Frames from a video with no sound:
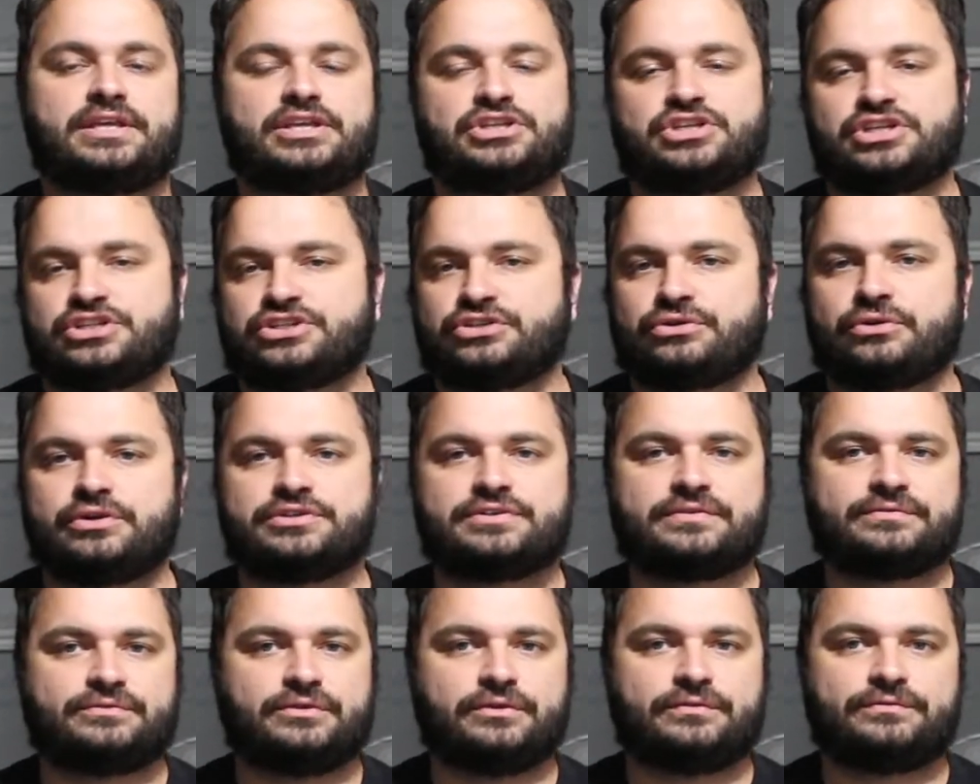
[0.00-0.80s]
It just
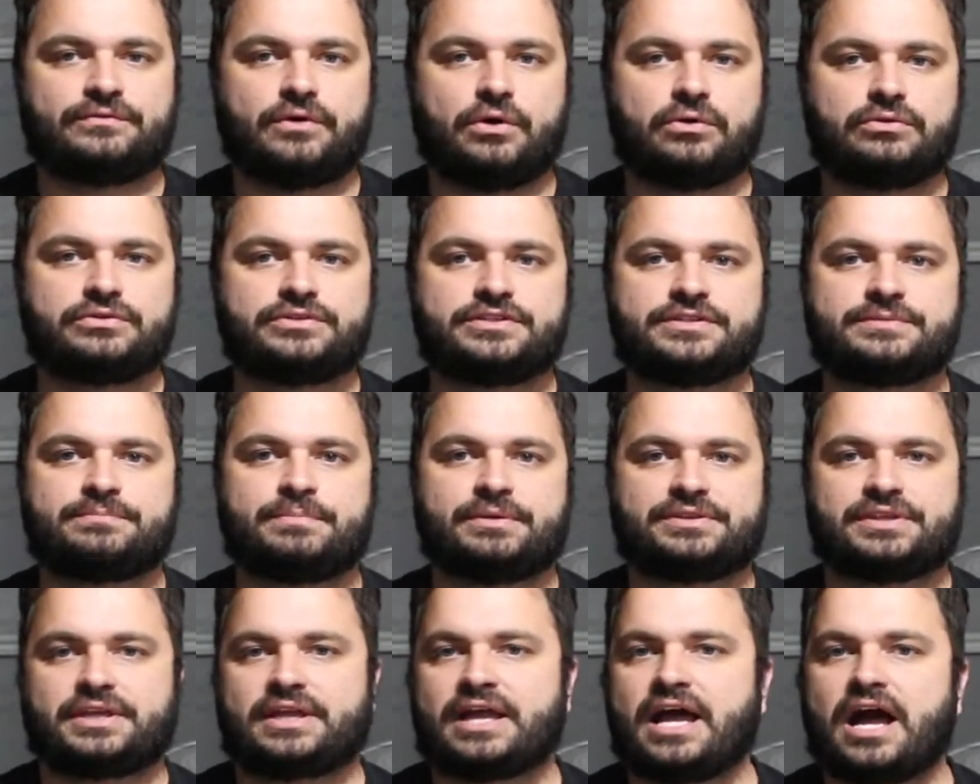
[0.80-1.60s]
throws a few faults,
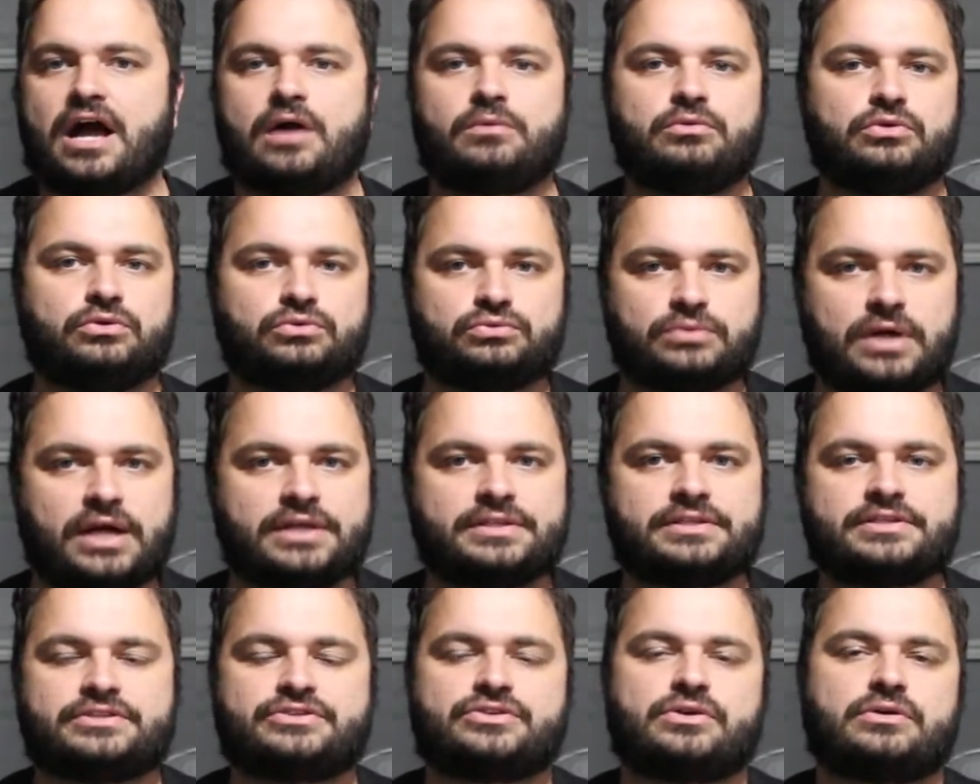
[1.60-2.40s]
but the car will
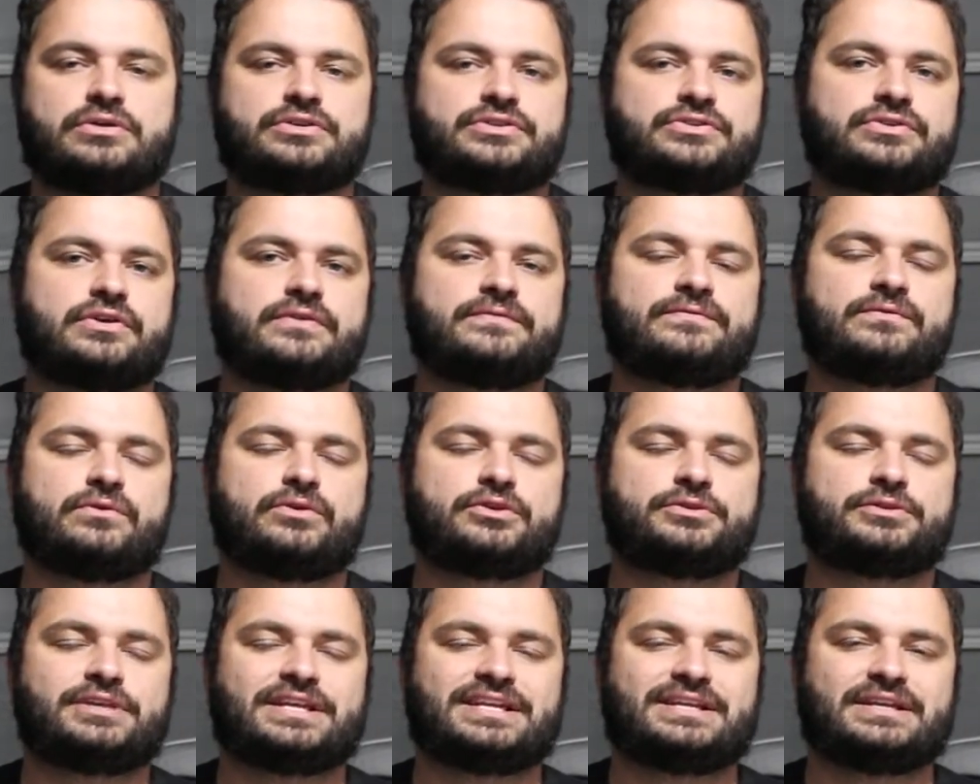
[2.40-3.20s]
run, so on and so
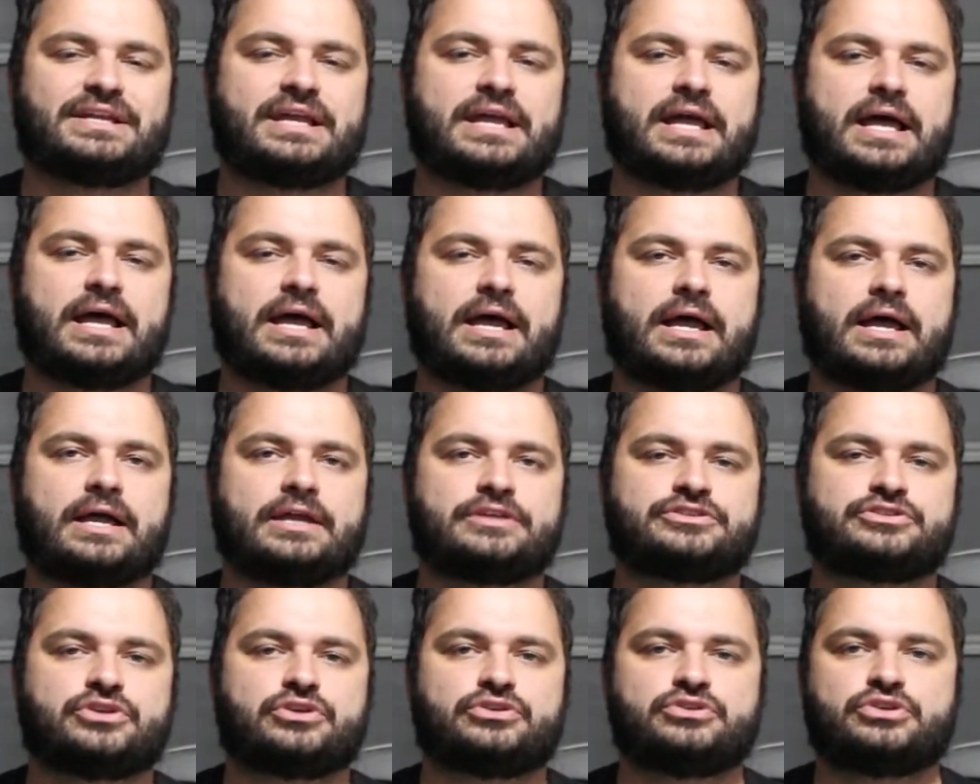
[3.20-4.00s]
forth.
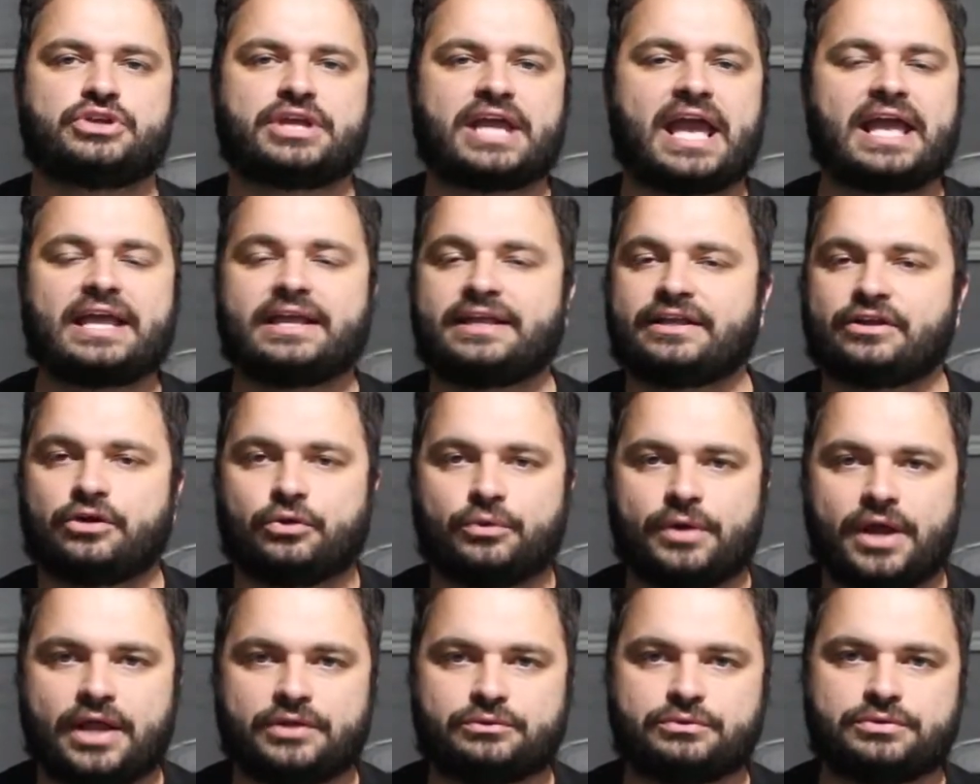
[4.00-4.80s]
So you can get
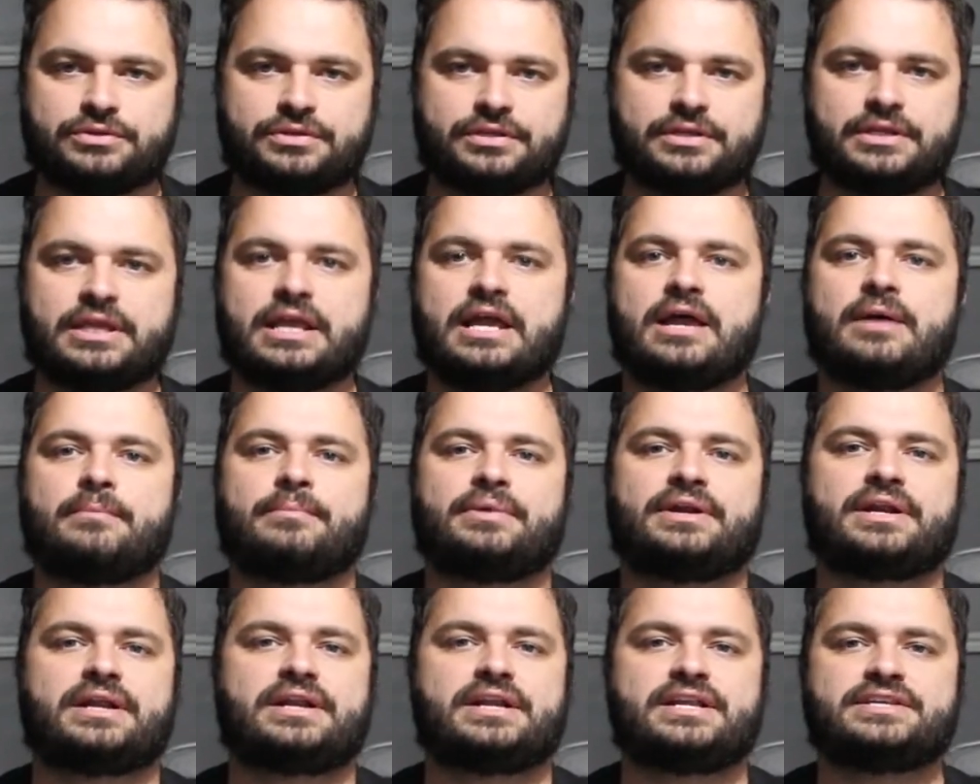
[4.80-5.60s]
around with it,
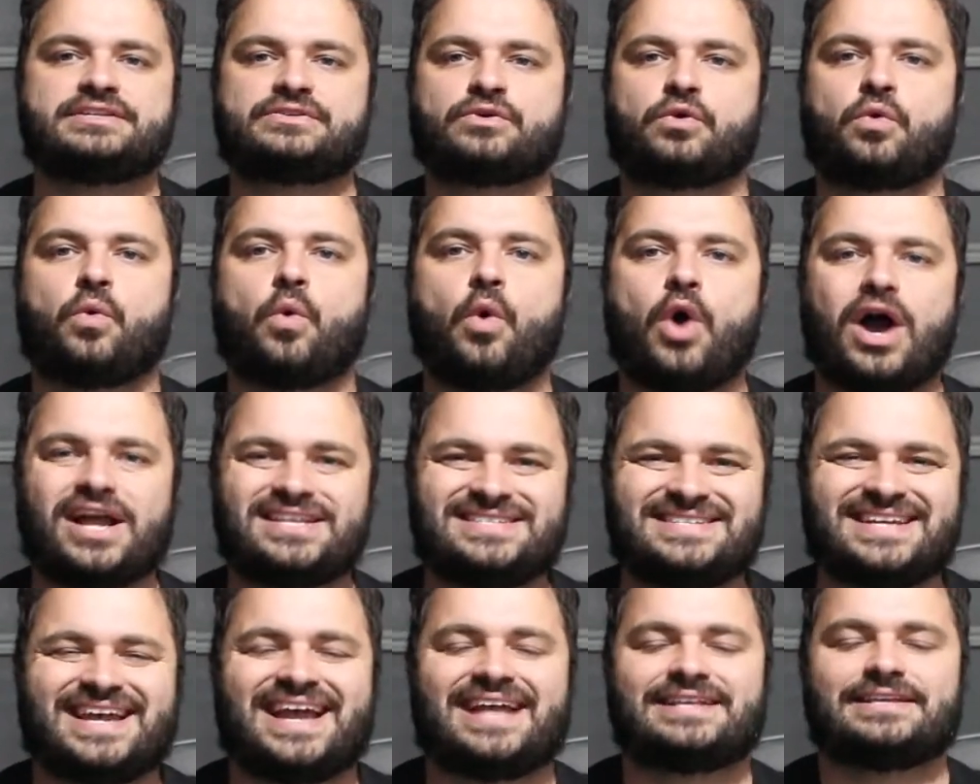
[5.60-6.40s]
but it is
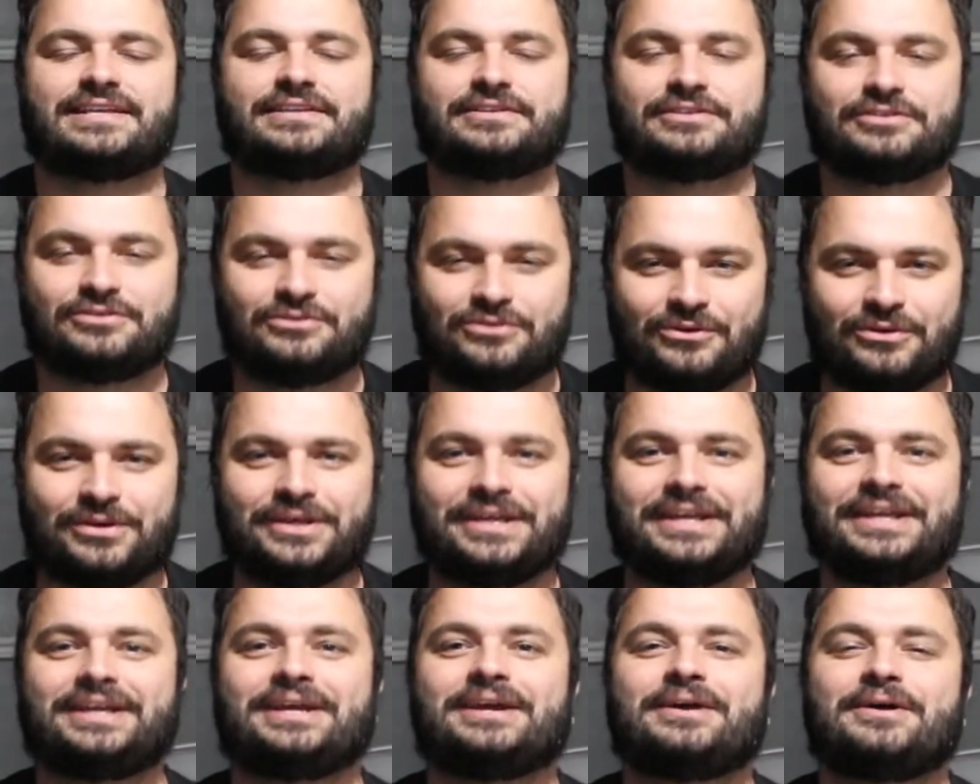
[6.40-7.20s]
quite an
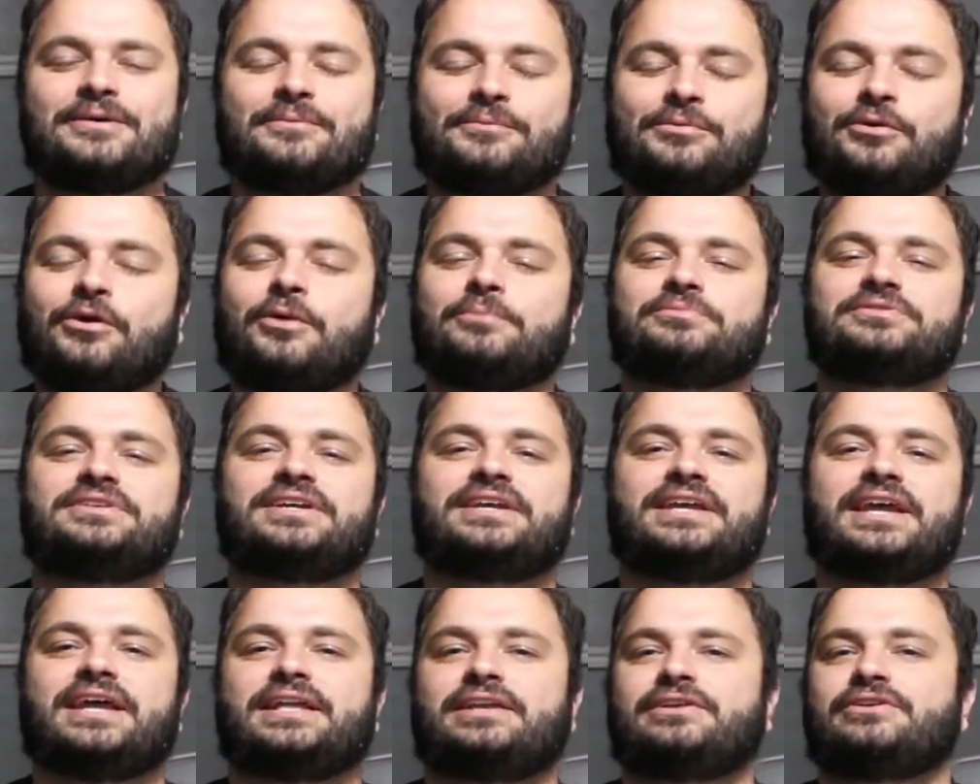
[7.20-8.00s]
annoying prompt to
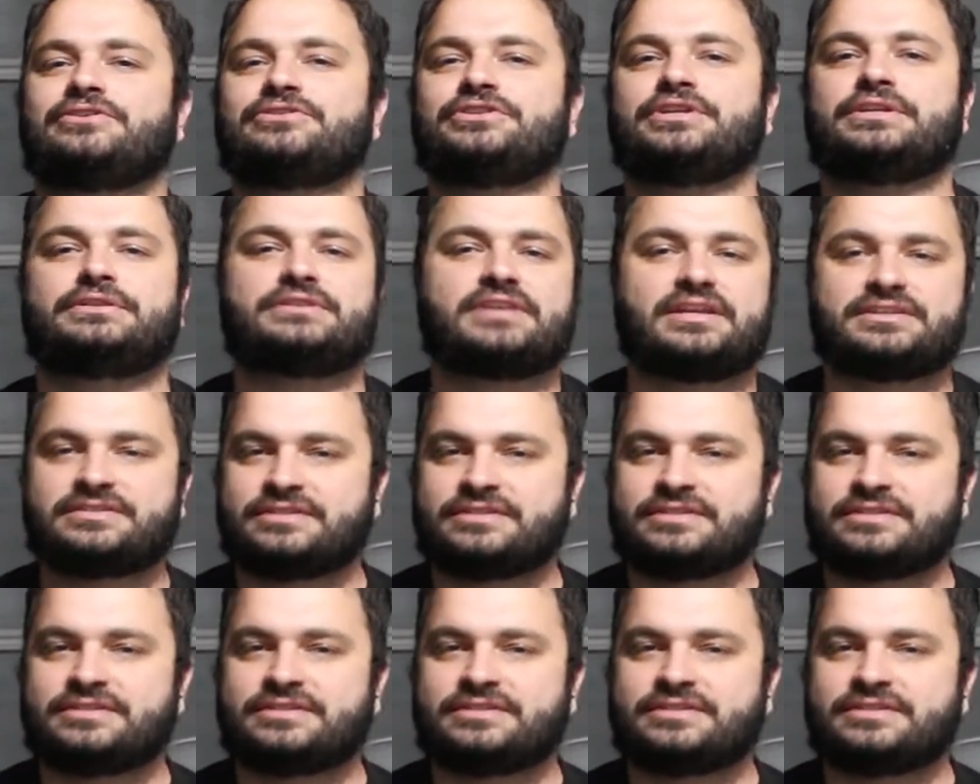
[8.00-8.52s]
get because you